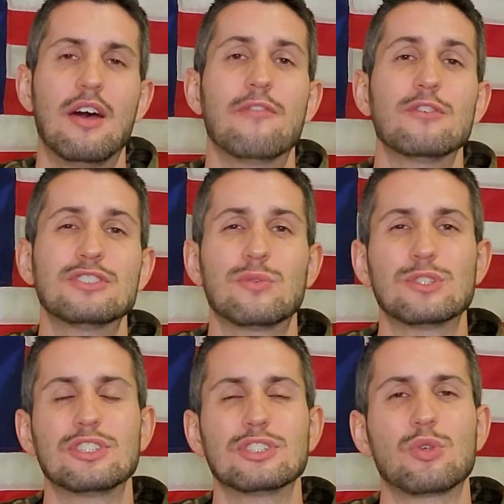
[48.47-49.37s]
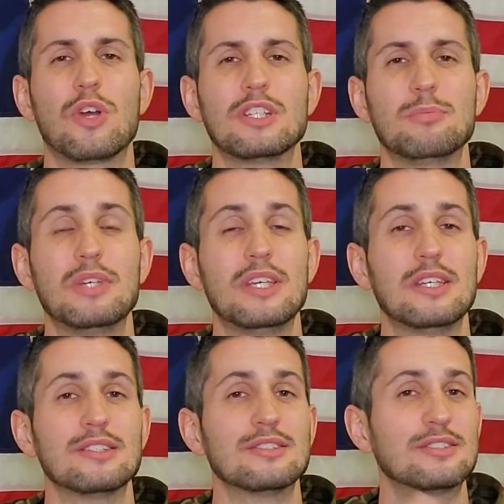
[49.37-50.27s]
First of which is going to
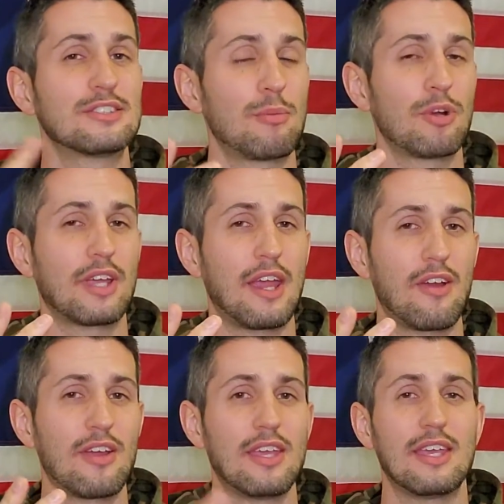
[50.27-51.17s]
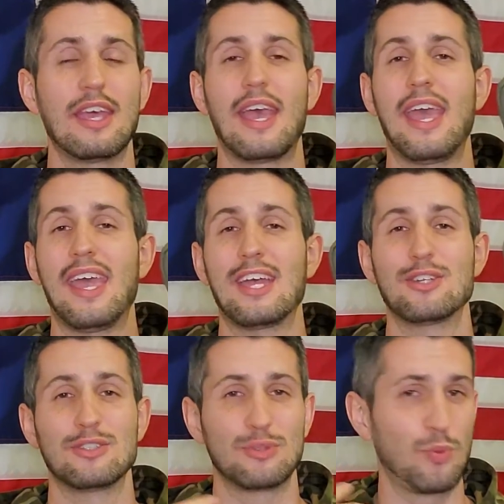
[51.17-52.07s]
be summer carry
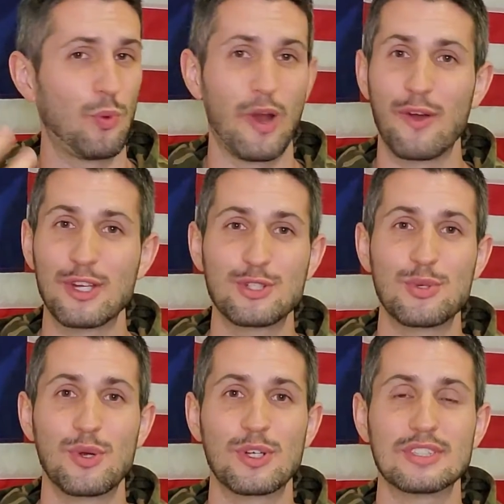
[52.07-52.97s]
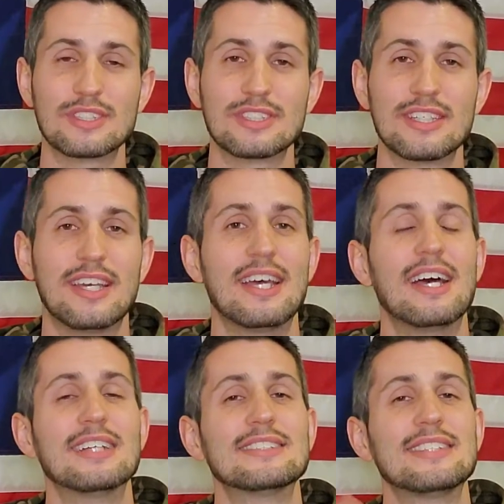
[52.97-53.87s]
and wearing shorts.
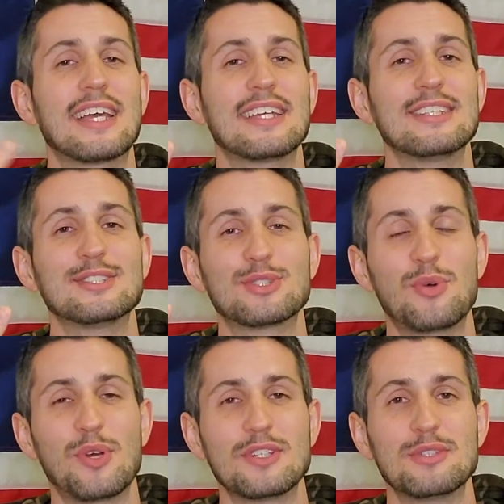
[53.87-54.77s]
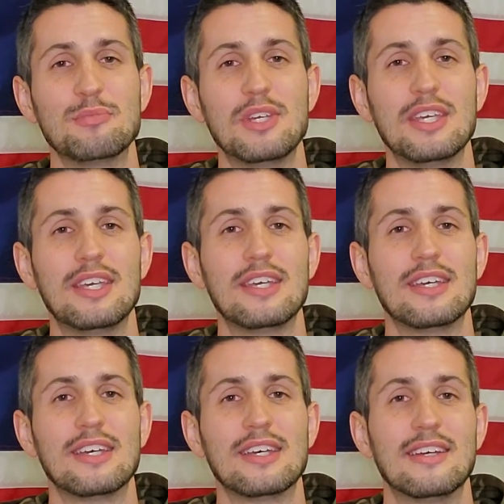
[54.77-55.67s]
Second is going to
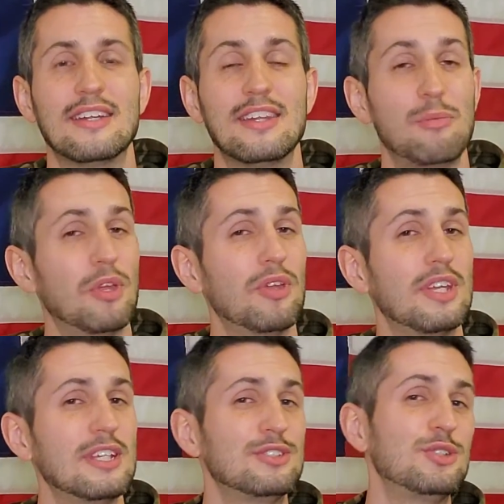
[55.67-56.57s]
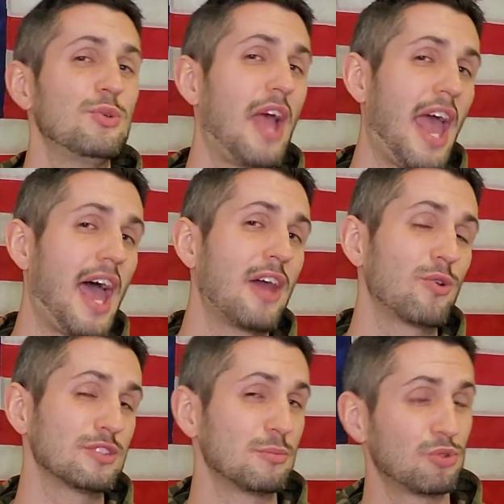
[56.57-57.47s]
be the ability to add
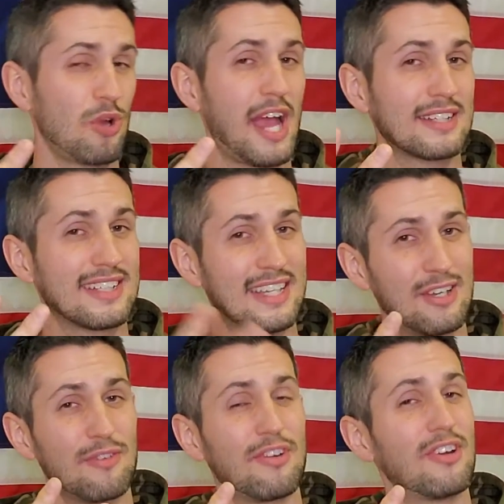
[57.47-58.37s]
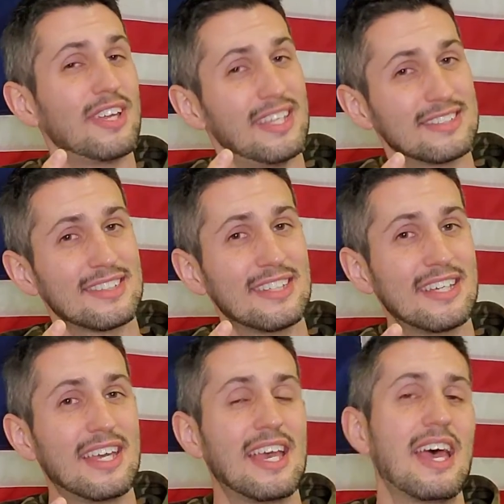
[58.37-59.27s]
or subtract gear very
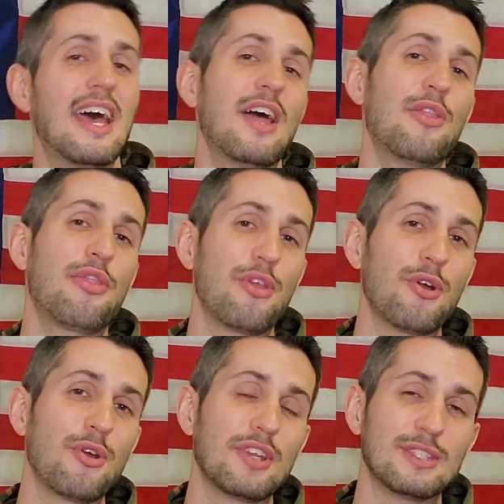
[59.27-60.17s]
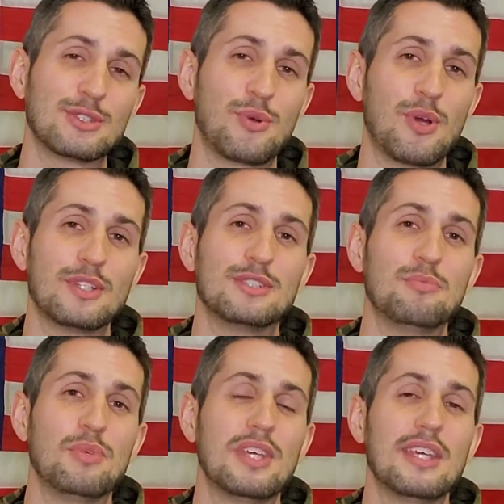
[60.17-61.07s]
easily. Third is going to
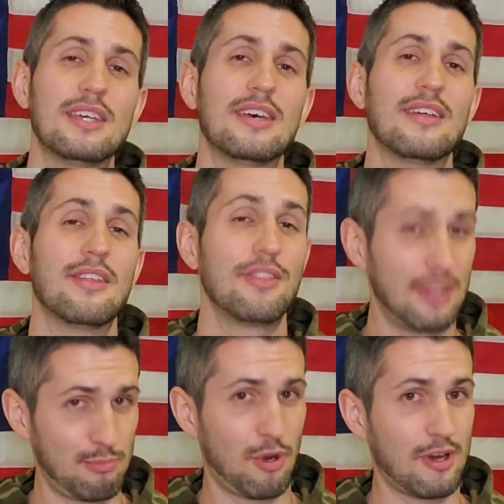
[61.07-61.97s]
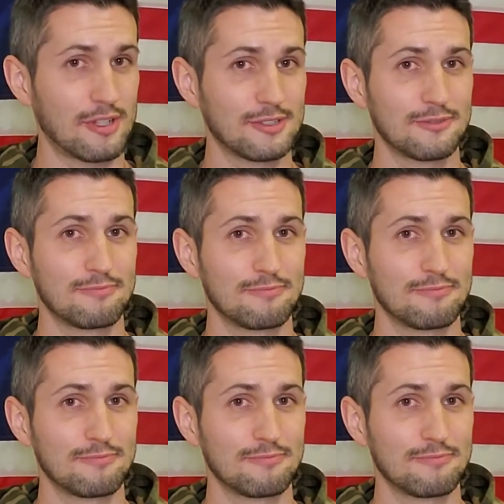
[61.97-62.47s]
be theme parks.